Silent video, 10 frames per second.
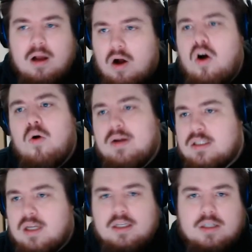oh,
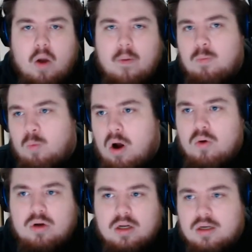it's going
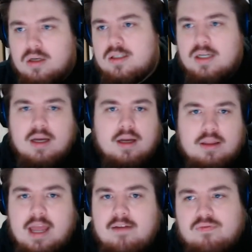woke and
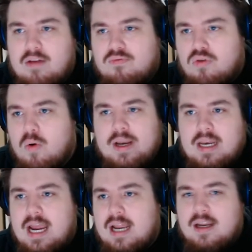they've ruined
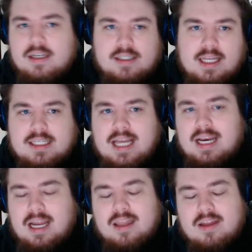it and it's this, that, and
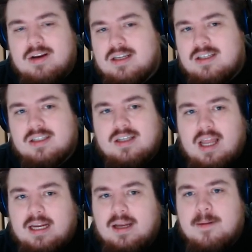the other. And it's just
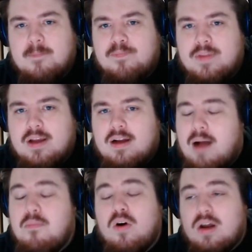like,
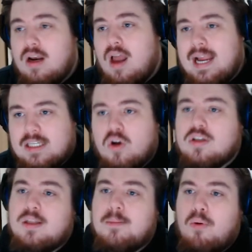I'm not going to lie, it's gotten
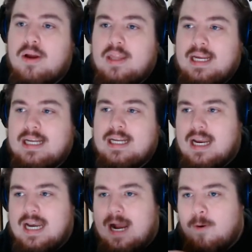to the point on the internet
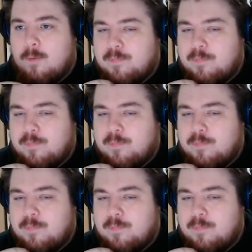now